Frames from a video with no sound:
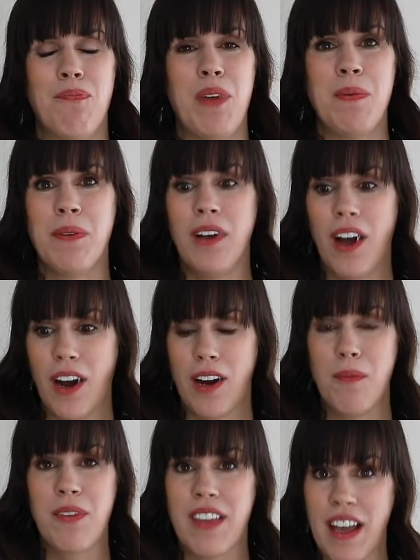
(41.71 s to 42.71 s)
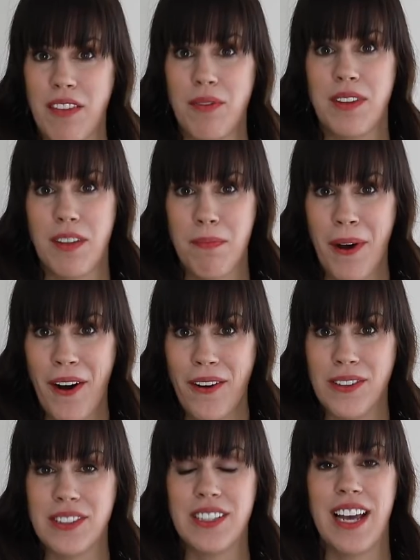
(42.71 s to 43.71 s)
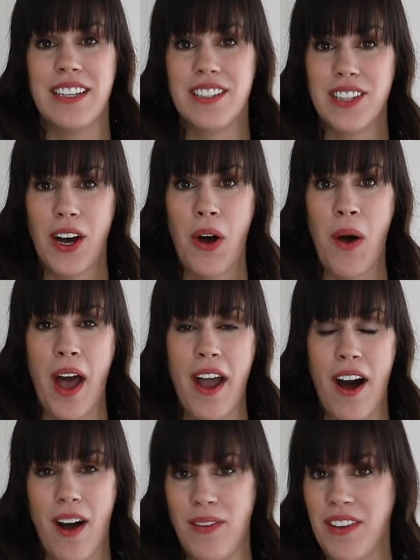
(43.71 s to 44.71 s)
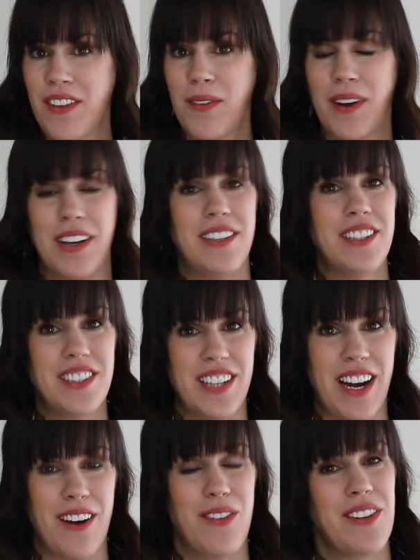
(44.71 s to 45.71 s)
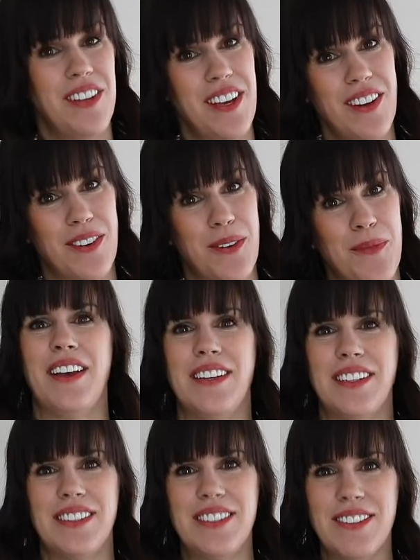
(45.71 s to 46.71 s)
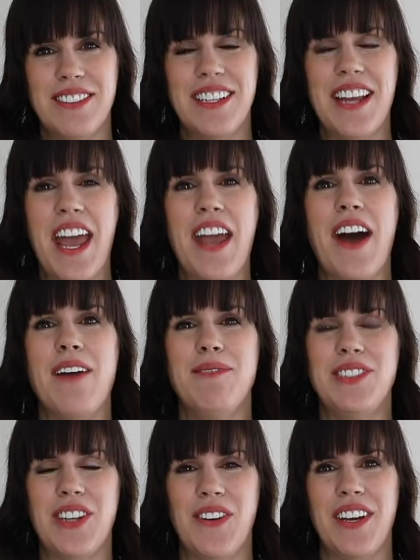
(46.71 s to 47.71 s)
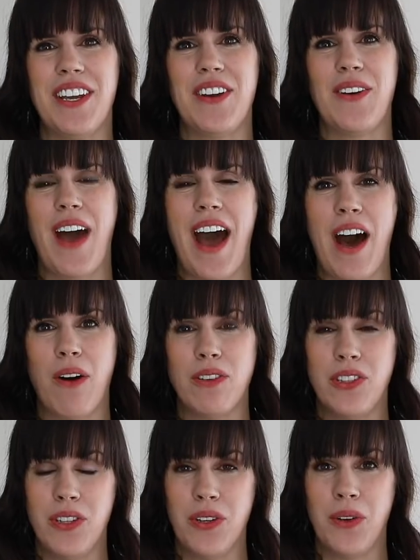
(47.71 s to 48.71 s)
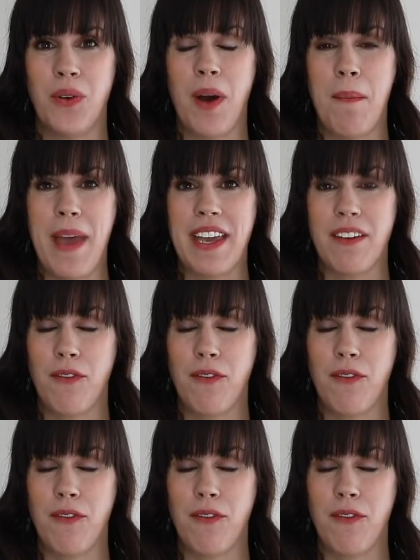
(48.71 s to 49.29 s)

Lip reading: People are obsessed with this post, and so I obviously wanted to share it with you. So today I'm showing you how to make